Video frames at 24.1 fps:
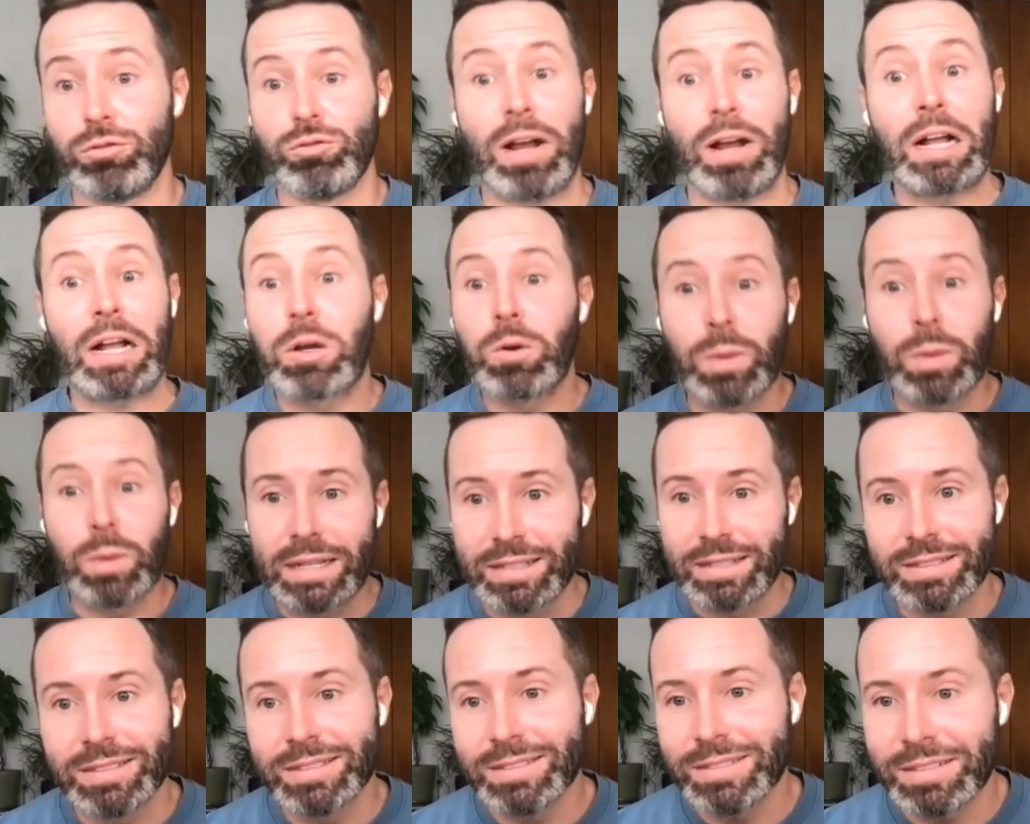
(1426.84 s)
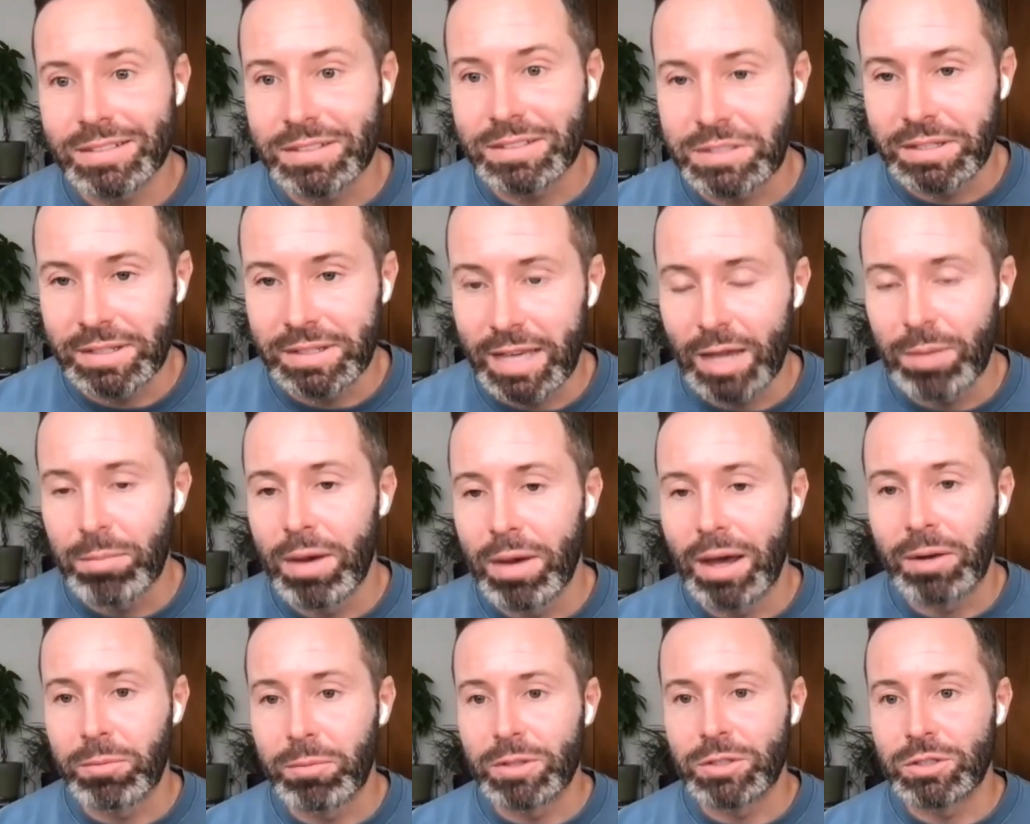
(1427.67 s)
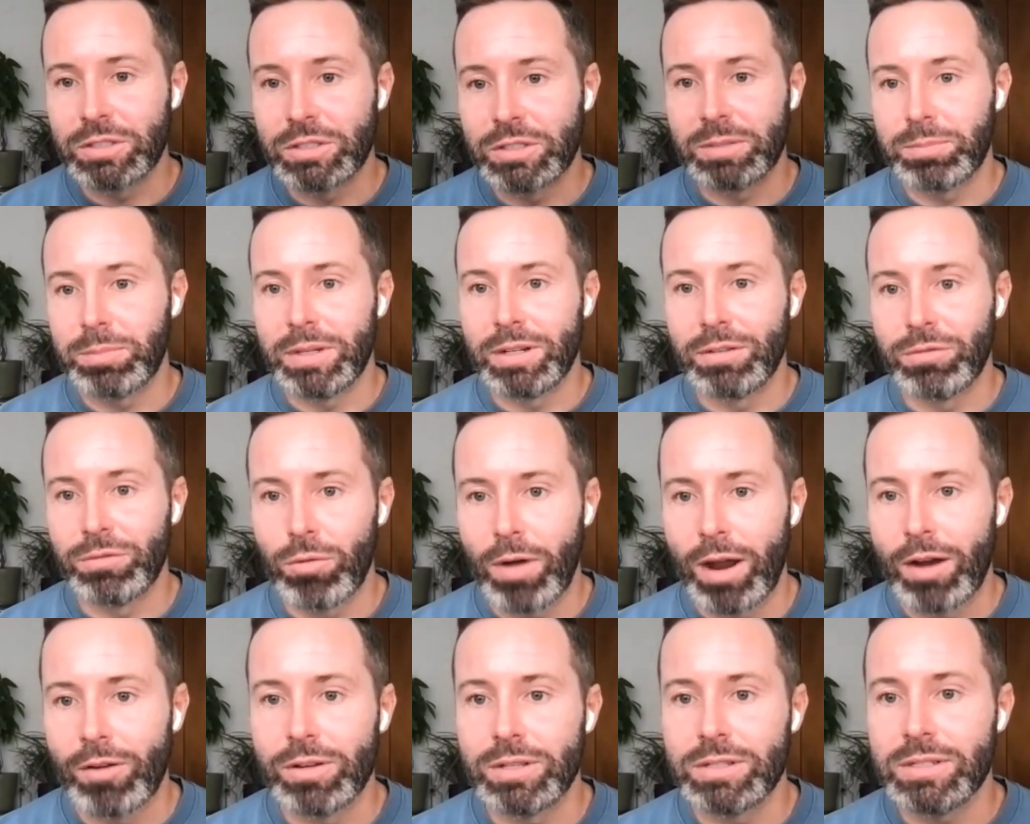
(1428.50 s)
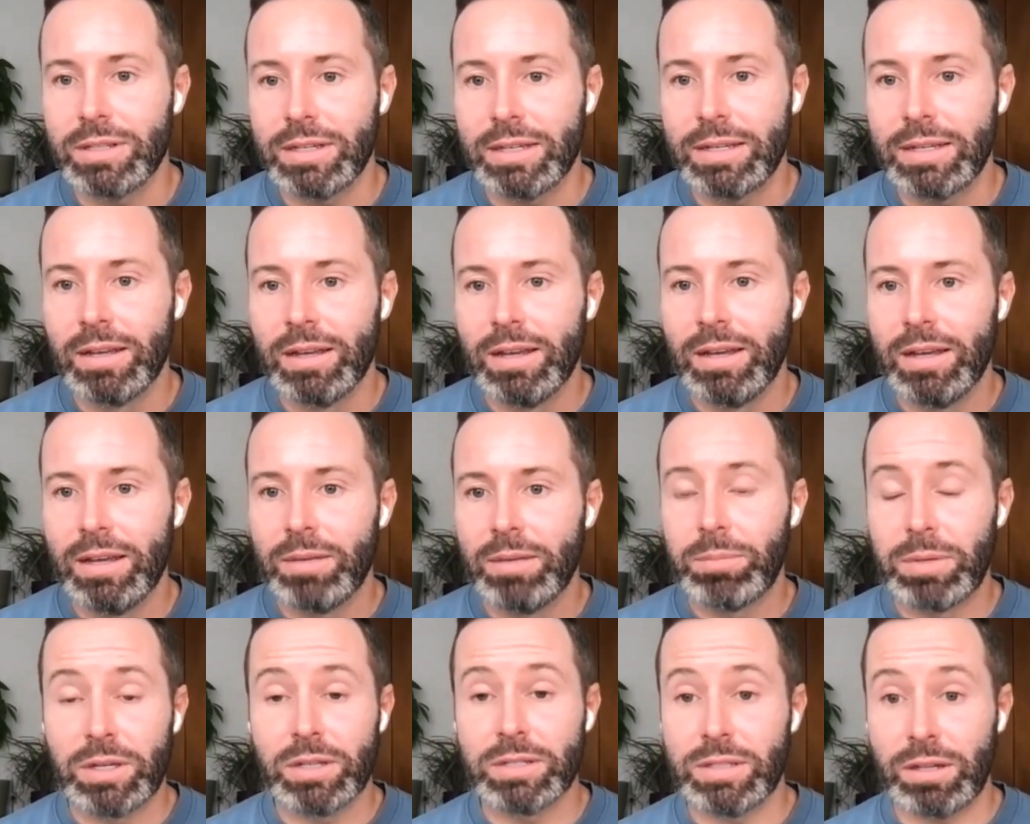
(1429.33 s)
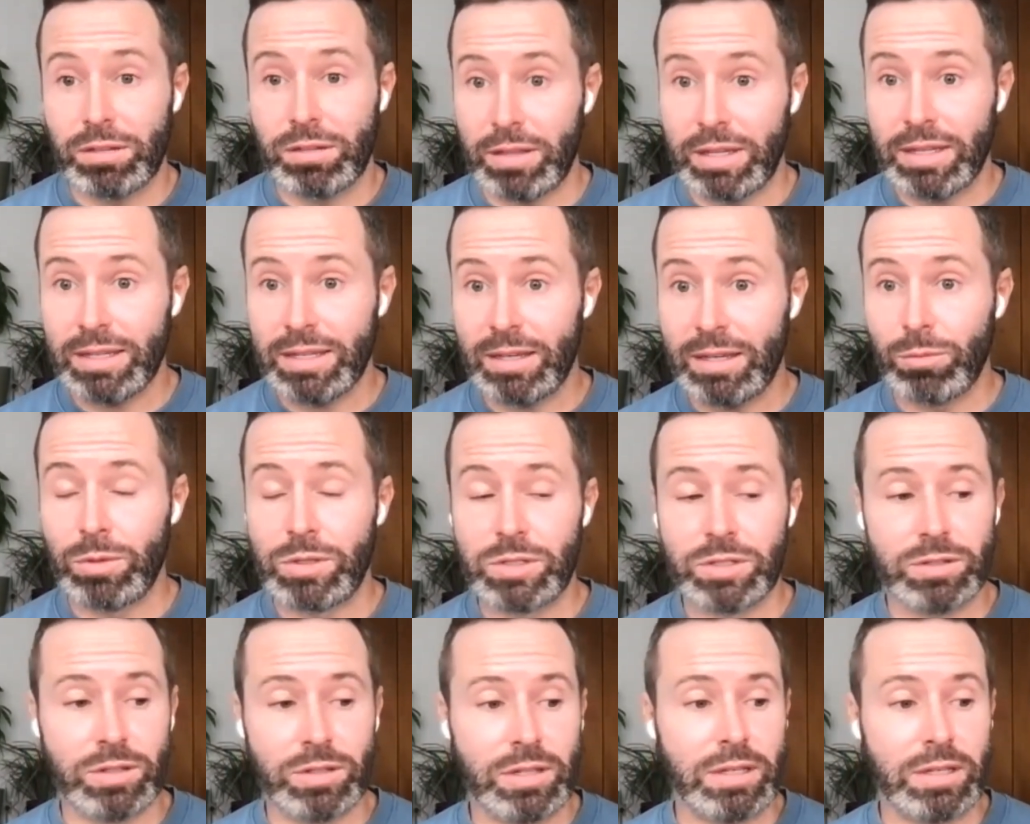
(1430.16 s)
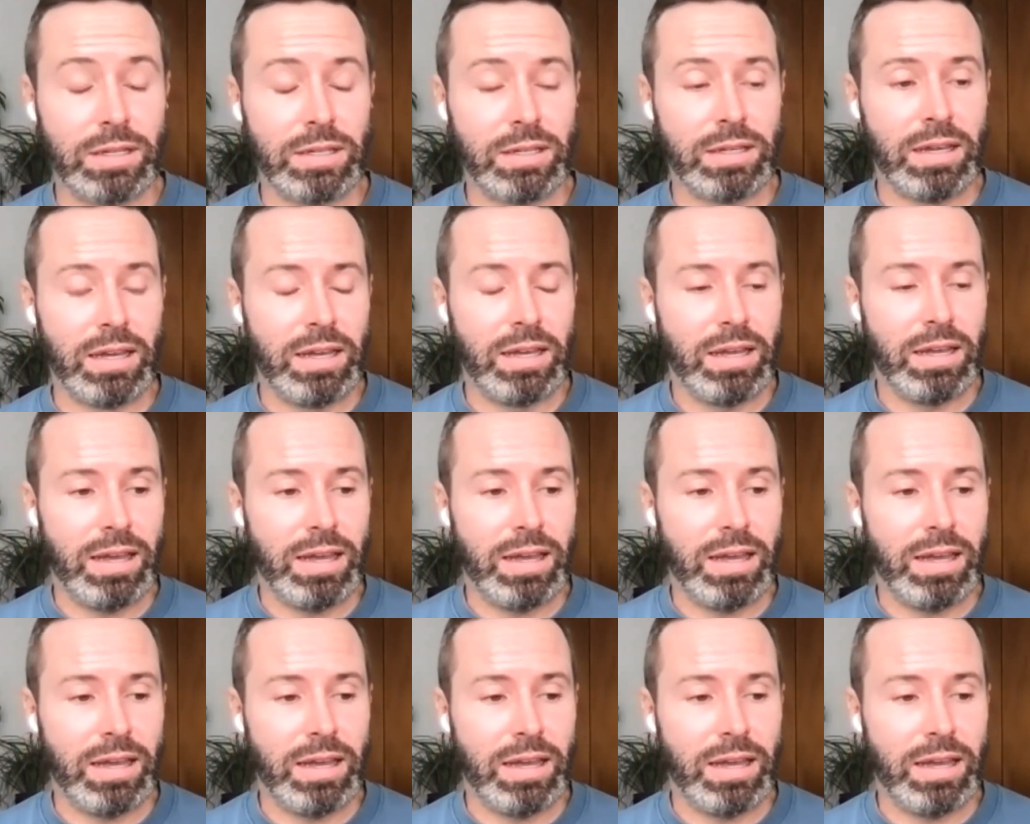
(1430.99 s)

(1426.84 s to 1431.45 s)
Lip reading: drag queens as a gay man, which is a bit of a rarity, because I think it was the